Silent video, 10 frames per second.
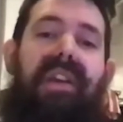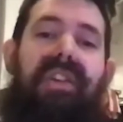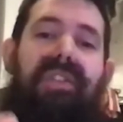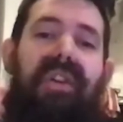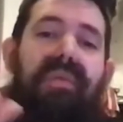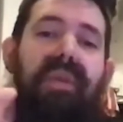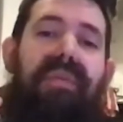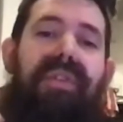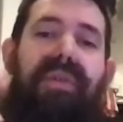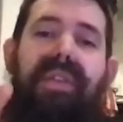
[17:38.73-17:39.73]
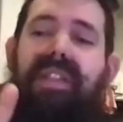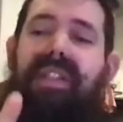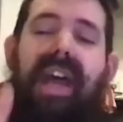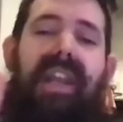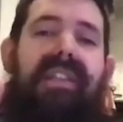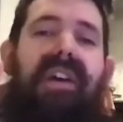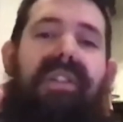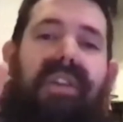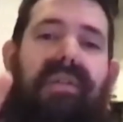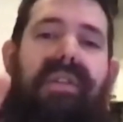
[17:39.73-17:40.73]
So what we'll do instead is
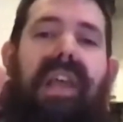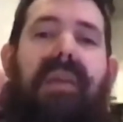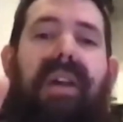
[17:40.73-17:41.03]
I'll use like